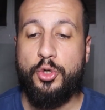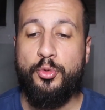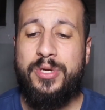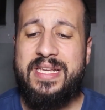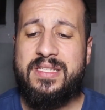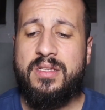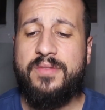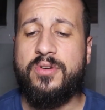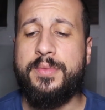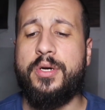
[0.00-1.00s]
reason
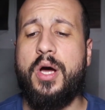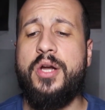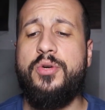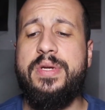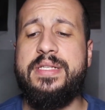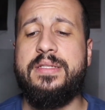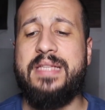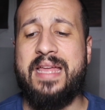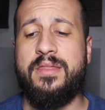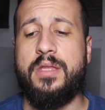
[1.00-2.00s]
from your
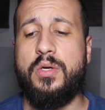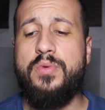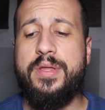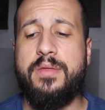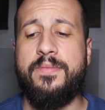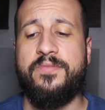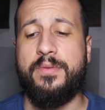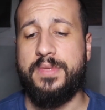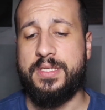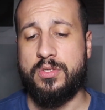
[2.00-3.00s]
unreasoned end, rhythm
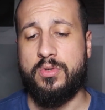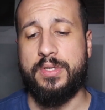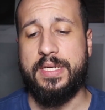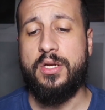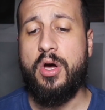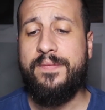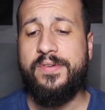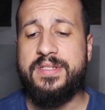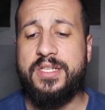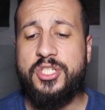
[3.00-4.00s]
from discord. It
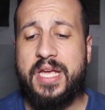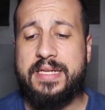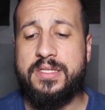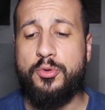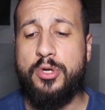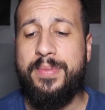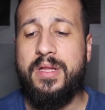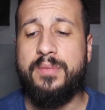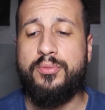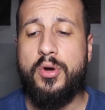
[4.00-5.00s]
offers a chance to
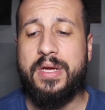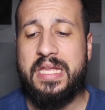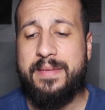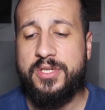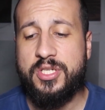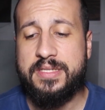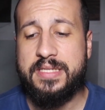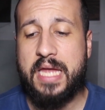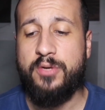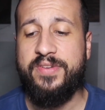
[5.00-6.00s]
rebuild broken
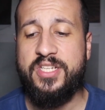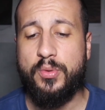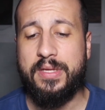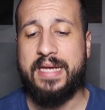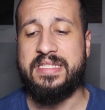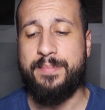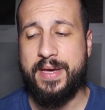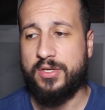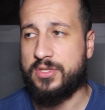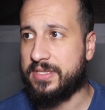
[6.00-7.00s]
images and visualize a
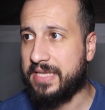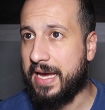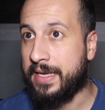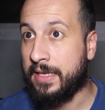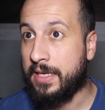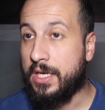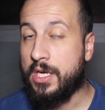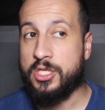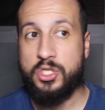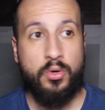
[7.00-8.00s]
better society.
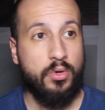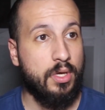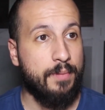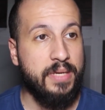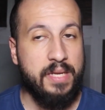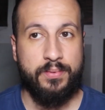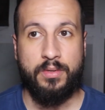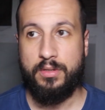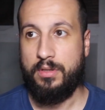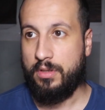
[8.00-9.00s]
So
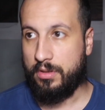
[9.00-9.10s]
people